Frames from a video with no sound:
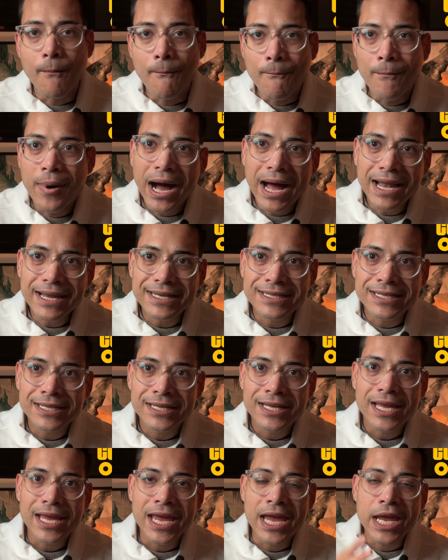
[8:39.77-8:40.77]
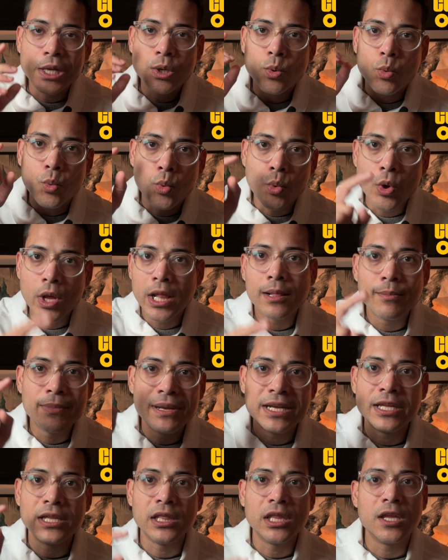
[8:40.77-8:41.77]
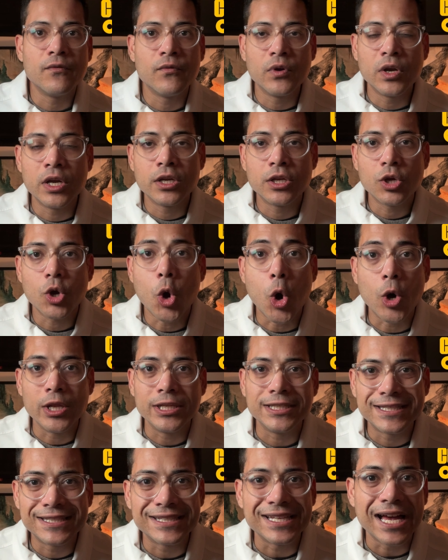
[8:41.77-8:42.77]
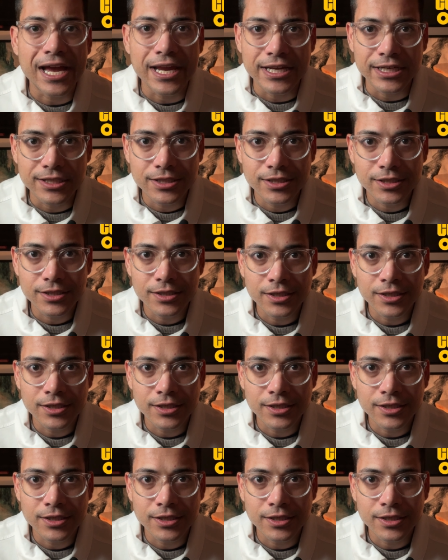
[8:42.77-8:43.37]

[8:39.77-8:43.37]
but it will be delivered on site.